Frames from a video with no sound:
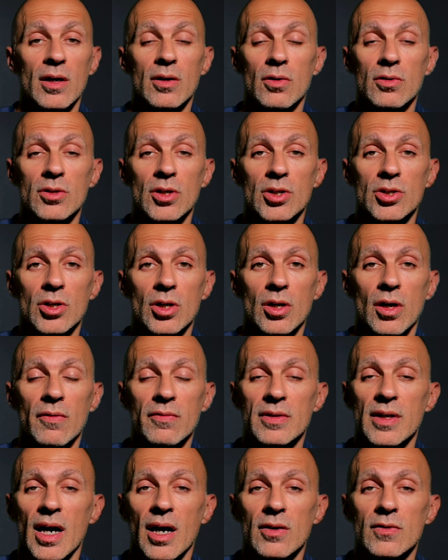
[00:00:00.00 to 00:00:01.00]
condition of
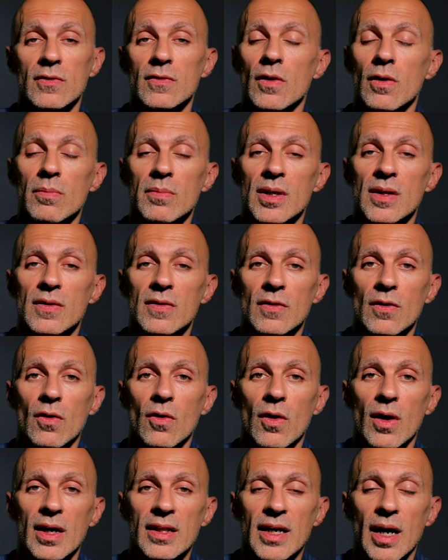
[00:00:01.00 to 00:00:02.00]
the outsole,
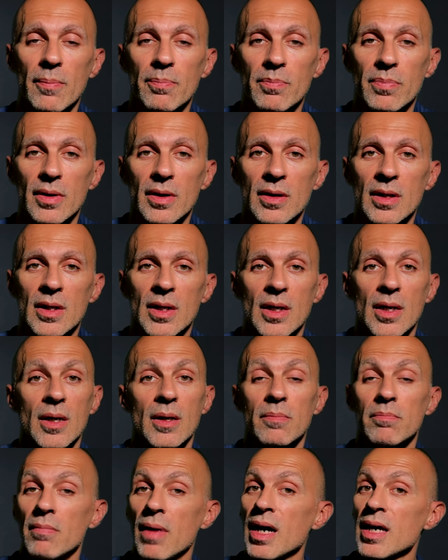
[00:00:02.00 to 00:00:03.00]
midsole and upper,
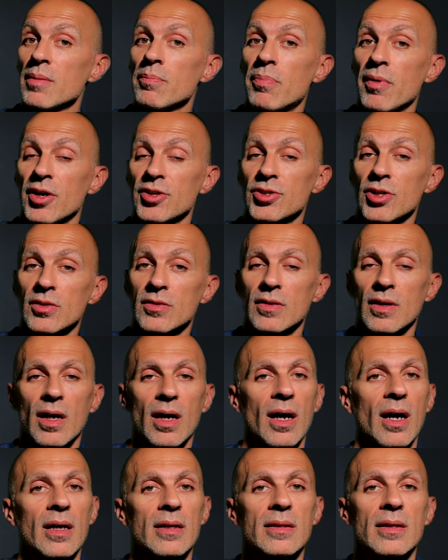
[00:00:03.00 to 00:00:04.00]
my impressions,
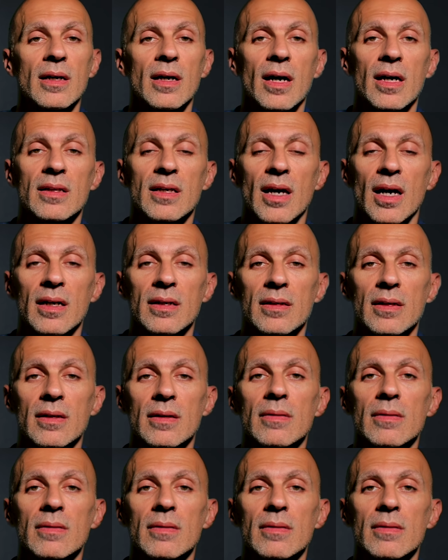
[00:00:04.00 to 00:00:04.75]
and at the end,